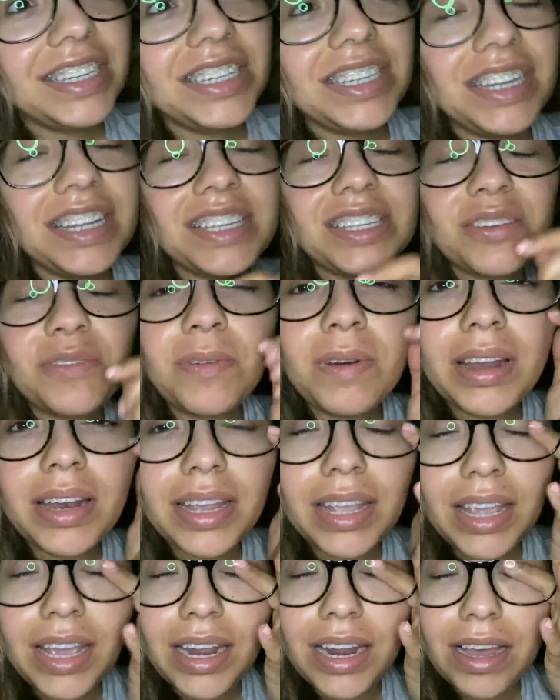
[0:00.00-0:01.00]
She doesn't want
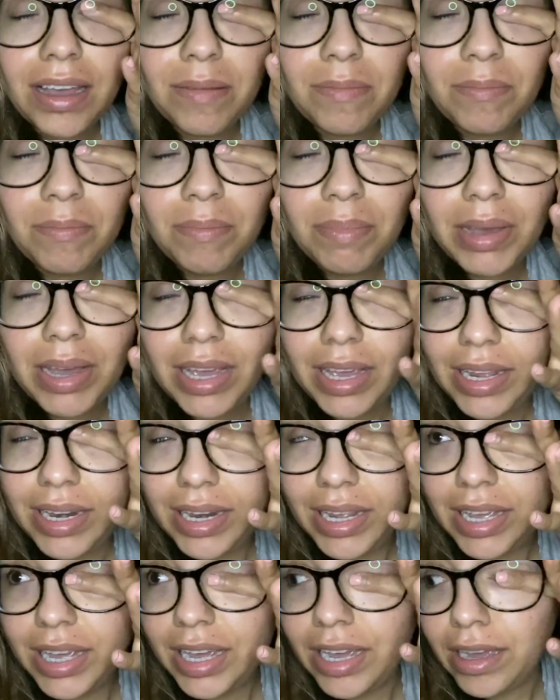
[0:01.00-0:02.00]
to get up, but
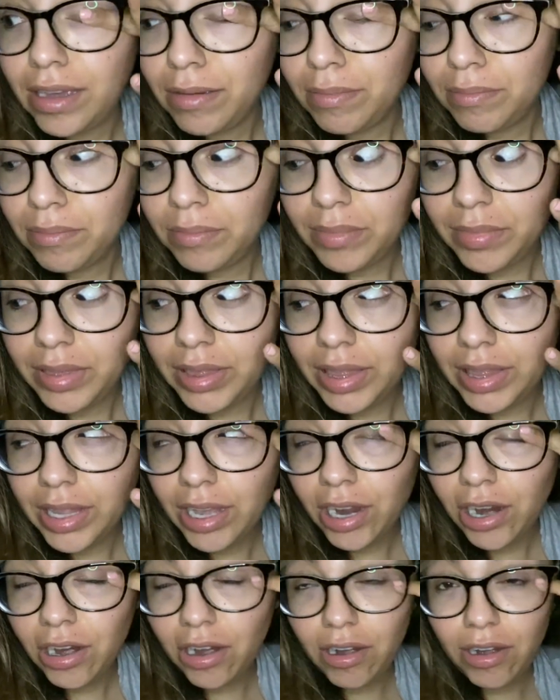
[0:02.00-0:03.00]

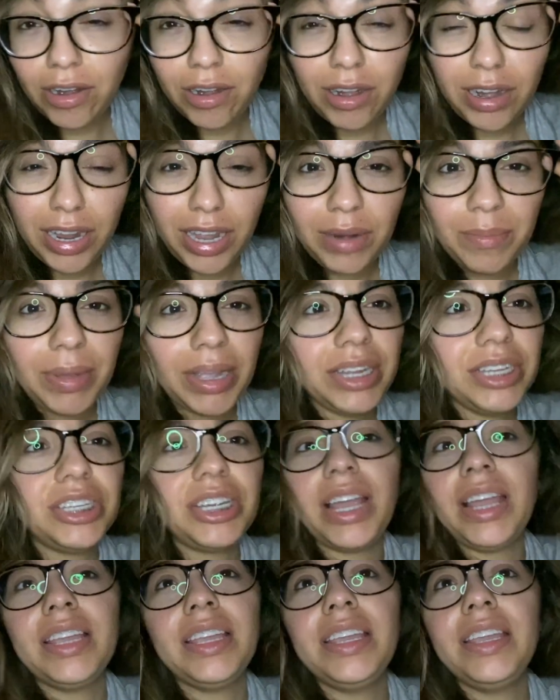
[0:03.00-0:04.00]
her and my
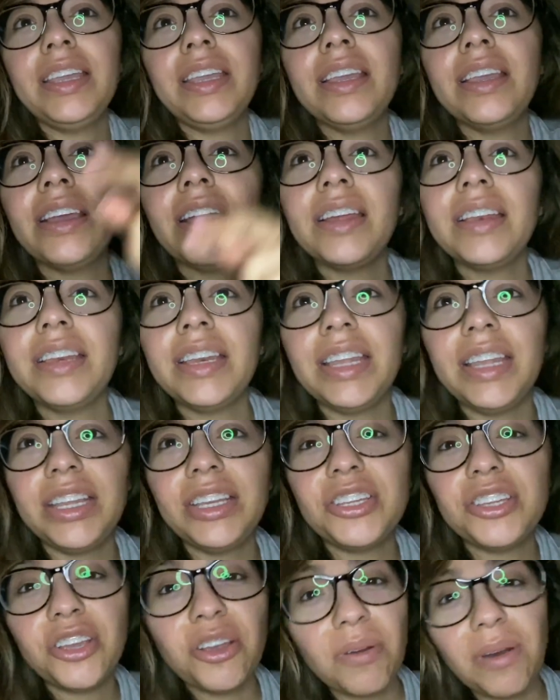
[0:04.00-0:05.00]
Jackie need
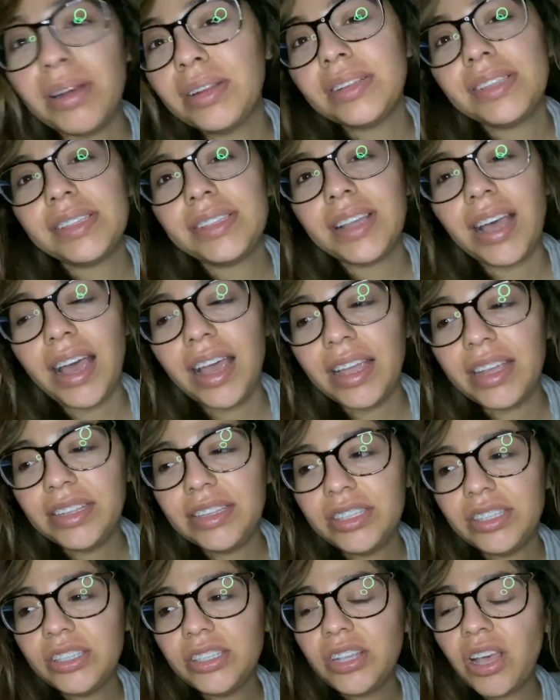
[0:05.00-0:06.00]
to go
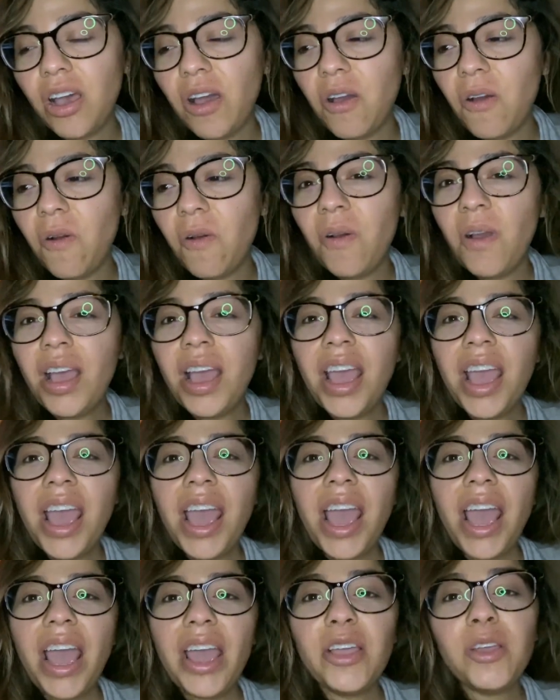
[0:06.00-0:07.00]
outside. So
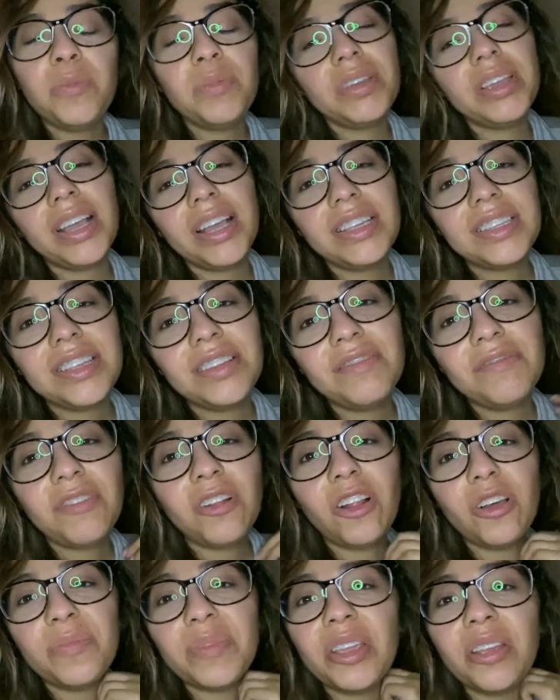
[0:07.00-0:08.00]
I hope you guys can
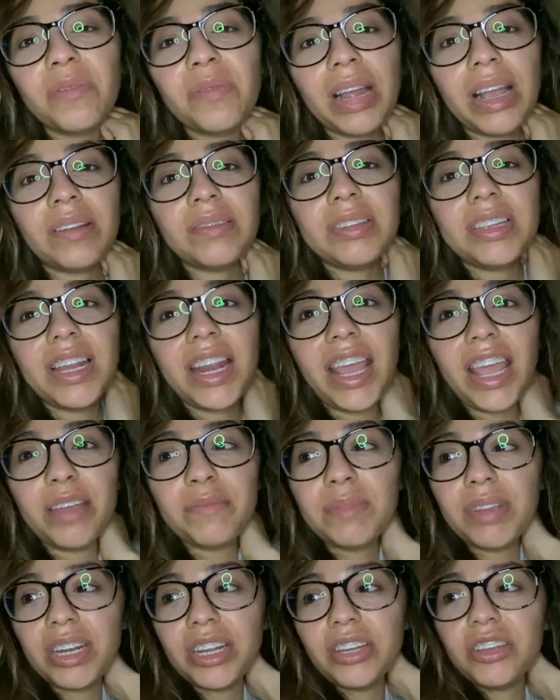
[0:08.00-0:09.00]
follow me around today.
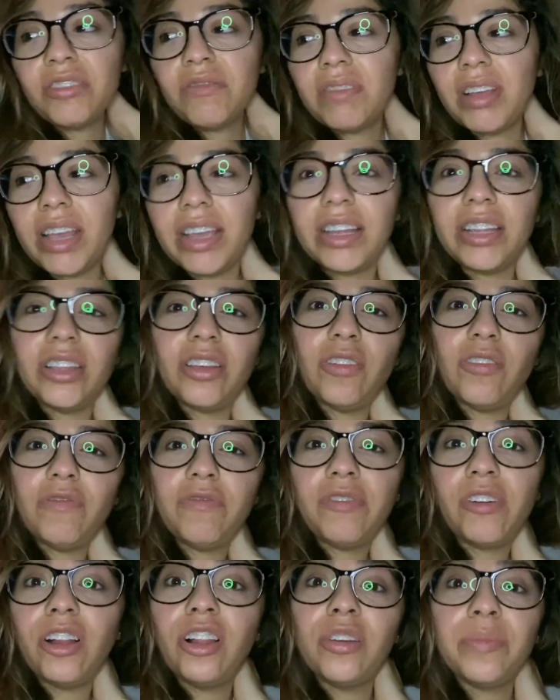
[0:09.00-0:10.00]
I'm going to do like a little
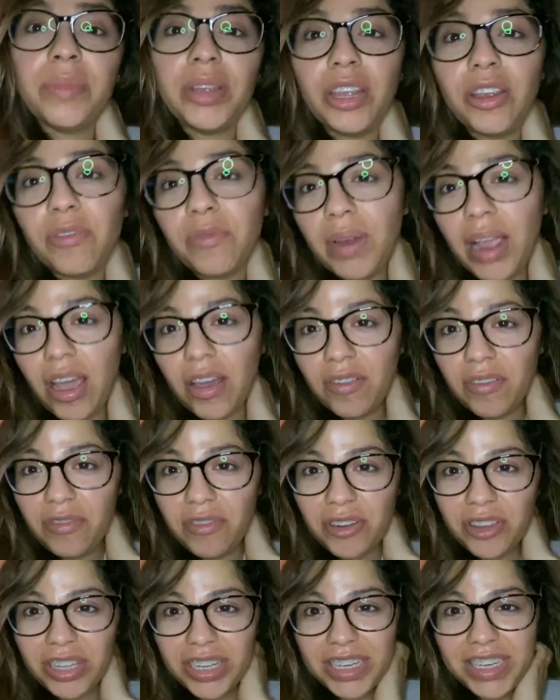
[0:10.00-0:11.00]
follow me around
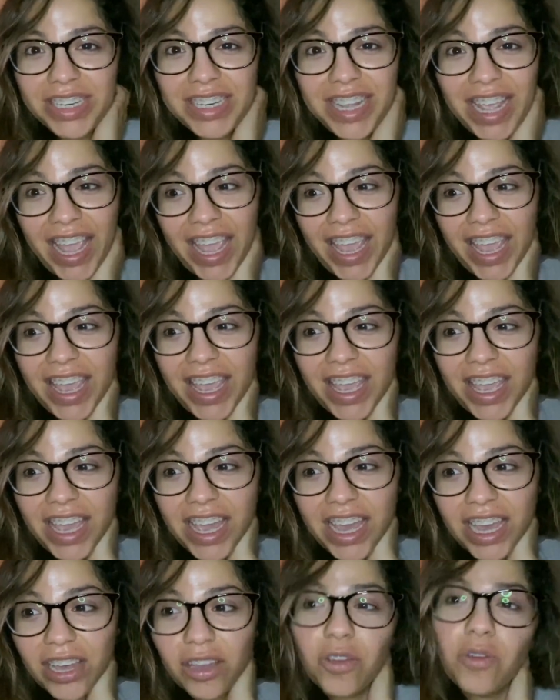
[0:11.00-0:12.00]
for the day,
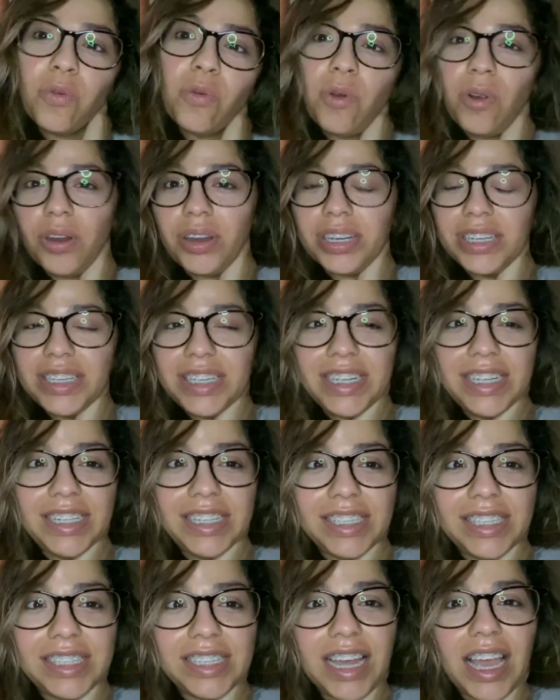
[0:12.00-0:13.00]

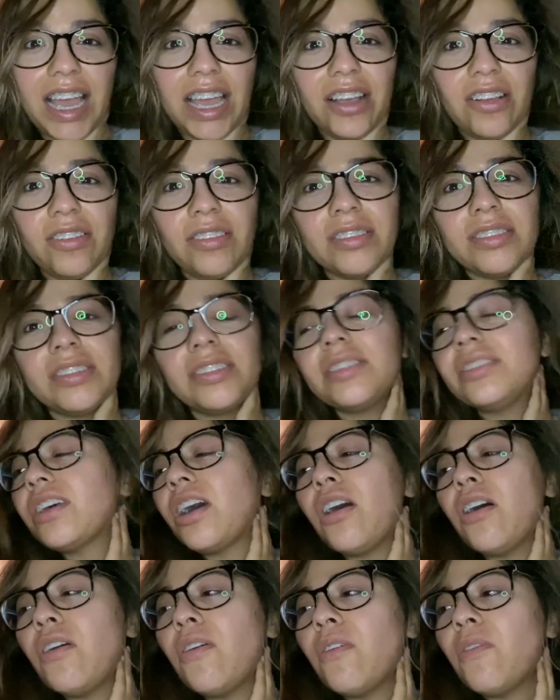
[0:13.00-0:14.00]
quarantine style.
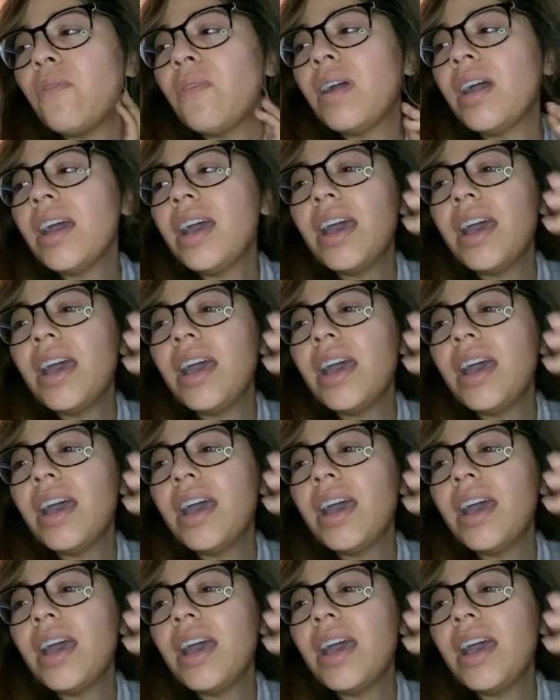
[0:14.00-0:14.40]
So